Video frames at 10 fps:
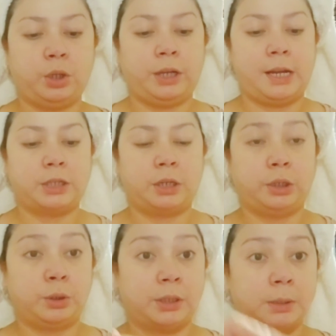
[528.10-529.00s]
can actually
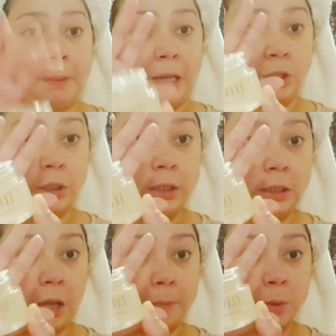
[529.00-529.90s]
use the spatula that
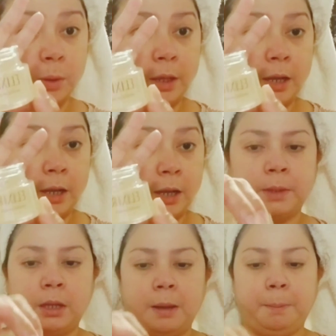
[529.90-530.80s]
comes with it.
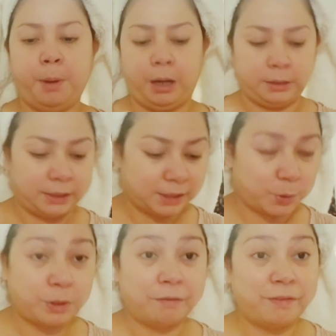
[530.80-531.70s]
But since I
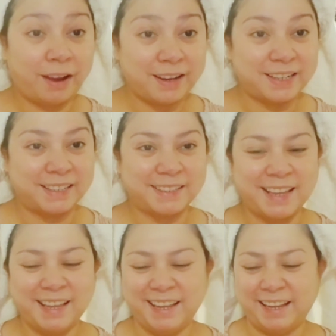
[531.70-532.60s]
couldn't find
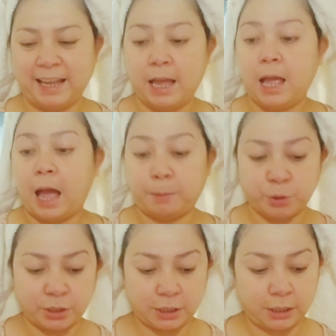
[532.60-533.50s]
it, I'm
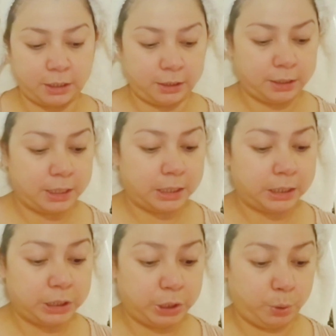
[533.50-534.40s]
just gonna
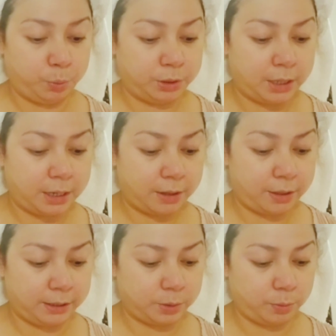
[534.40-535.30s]
use
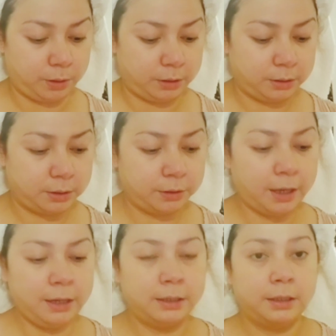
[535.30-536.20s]
this one.
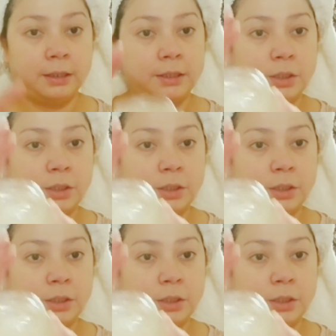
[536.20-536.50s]
Okay, so